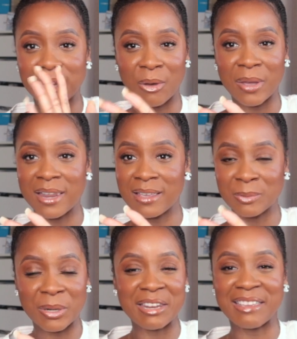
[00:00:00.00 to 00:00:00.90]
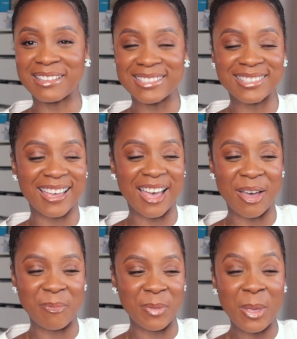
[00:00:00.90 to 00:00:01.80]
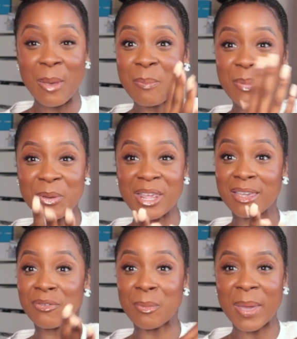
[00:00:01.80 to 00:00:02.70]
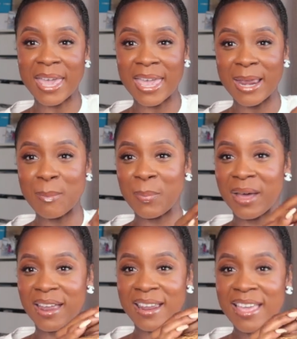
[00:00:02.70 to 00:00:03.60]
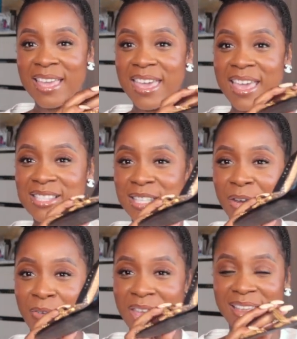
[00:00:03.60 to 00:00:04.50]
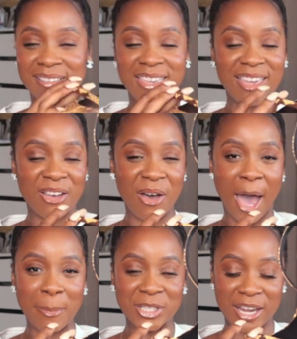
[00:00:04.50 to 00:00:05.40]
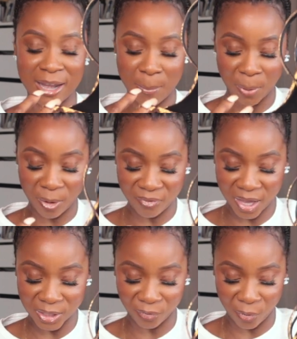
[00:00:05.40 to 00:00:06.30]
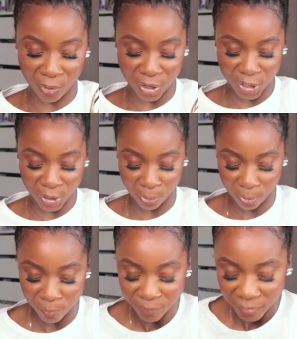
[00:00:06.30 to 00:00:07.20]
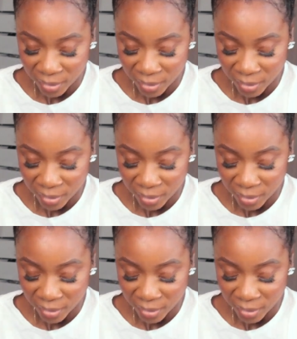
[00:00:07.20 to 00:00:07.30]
you know, it is what it is. Um, beauty for pain, but it's a great heel option and perfect for you.